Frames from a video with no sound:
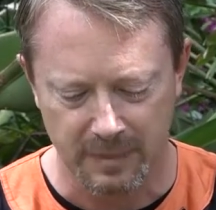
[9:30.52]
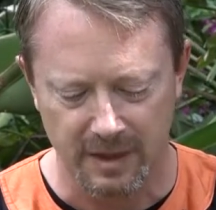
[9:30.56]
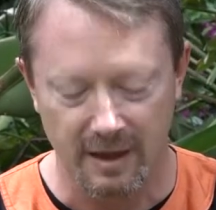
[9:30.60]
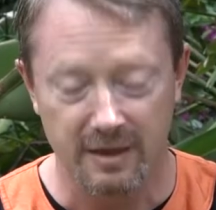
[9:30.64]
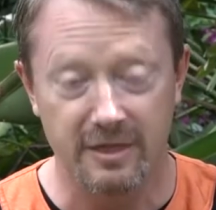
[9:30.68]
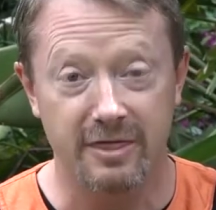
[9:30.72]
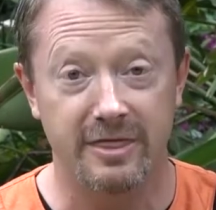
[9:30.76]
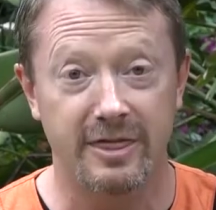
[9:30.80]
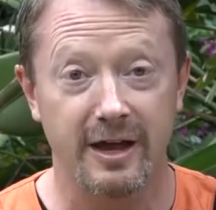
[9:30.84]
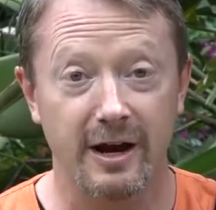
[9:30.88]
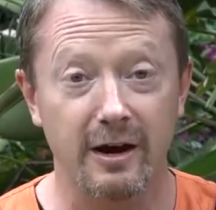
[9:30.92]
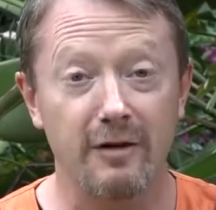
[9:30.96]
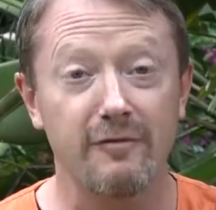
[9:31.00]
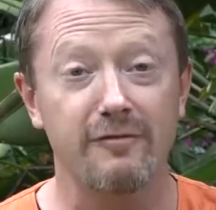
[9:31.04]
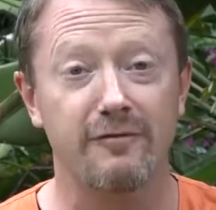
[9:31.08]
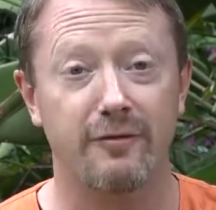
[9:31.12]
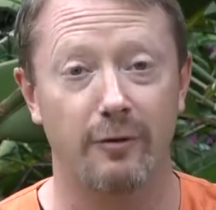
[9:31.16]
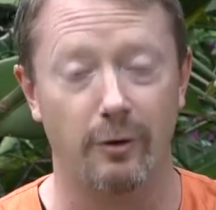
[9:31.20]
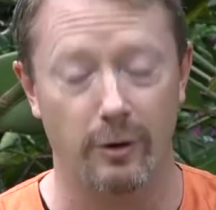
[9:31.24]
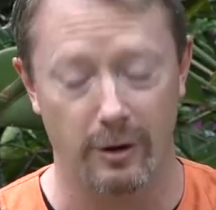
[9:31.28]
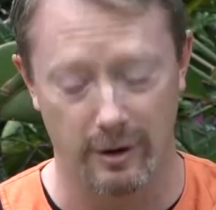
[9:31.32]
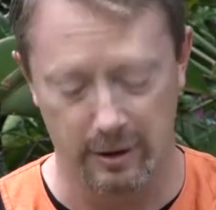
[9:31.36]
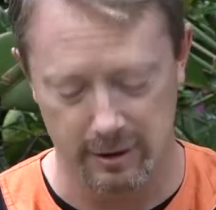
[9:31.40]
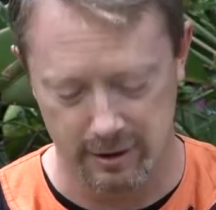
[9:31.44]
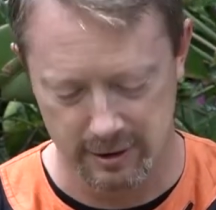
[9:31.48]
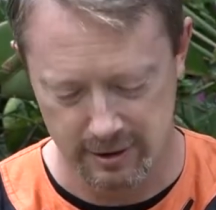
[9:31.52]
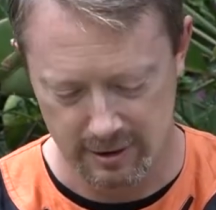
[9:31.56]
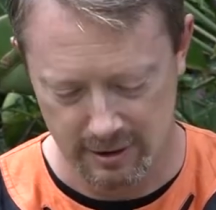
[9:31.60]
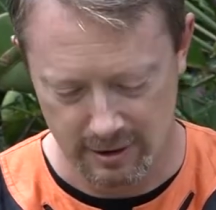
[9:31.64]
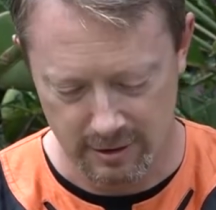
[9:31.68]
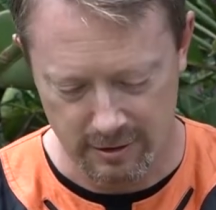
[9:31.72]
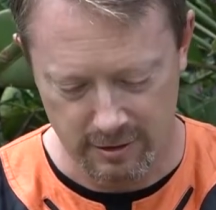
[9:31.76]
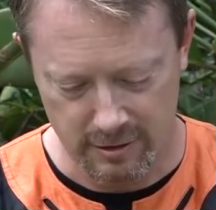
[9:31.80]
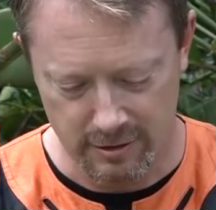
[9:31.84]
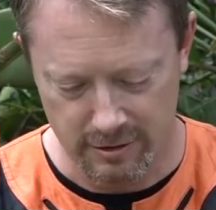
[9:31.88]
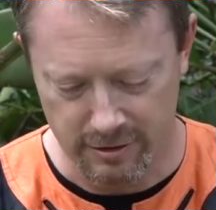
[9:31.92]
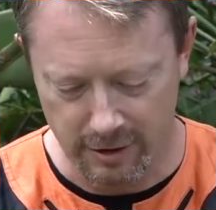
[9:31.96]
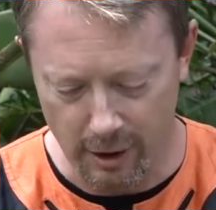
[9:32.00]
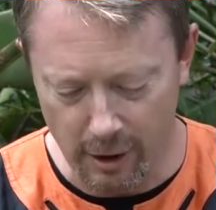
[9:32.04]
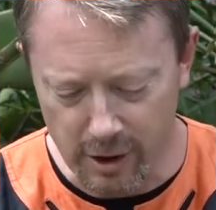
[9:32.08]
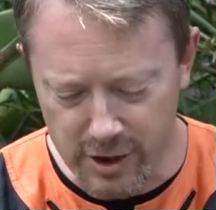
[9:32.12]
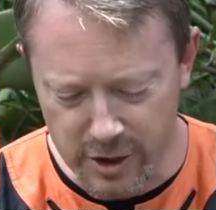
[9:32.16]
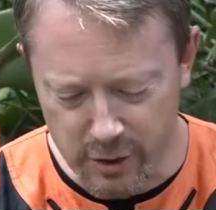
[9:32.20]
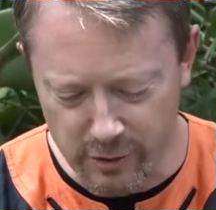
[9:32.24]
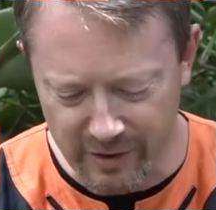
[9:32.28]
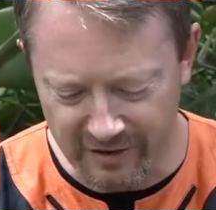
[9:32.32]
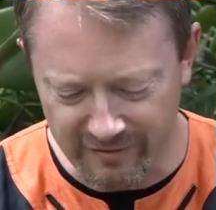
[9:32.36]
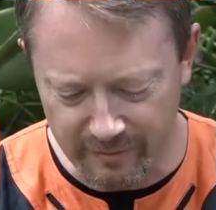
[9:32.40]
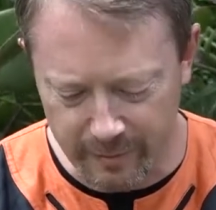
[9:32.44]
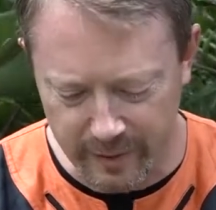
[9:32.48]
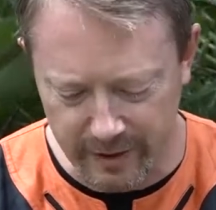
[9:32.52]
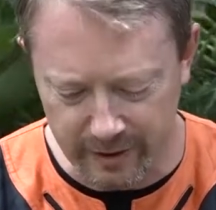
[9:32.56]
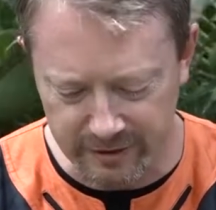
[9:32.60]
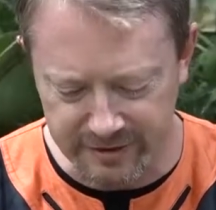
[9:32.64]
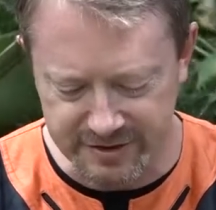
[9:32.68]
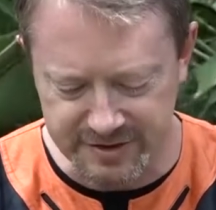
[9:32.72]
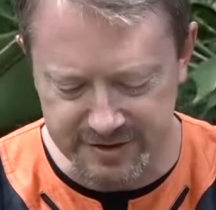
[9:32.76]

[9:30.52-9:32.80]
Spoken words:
Therefore, though you have built